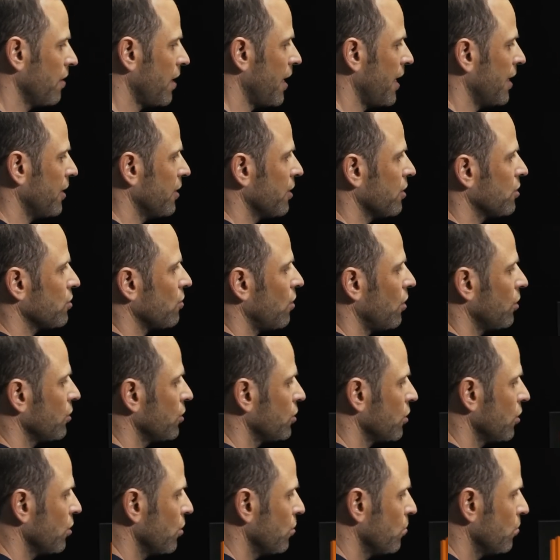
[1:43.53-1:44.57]
and it's
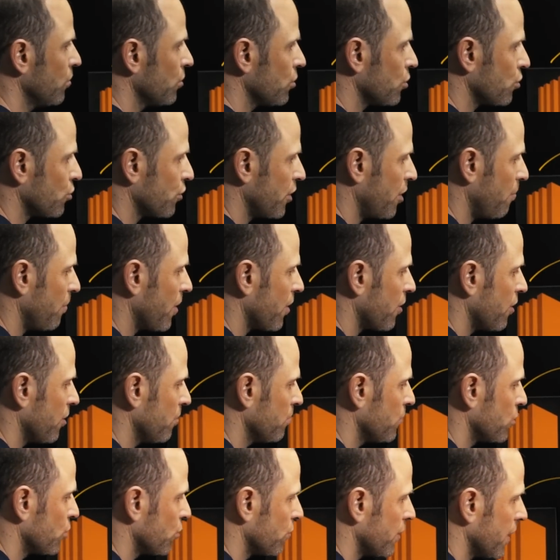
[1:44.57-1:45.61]
also streaming
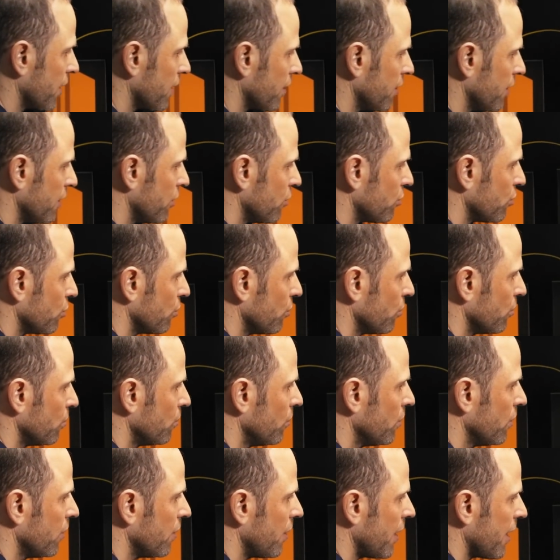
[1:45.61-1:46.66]
them directly to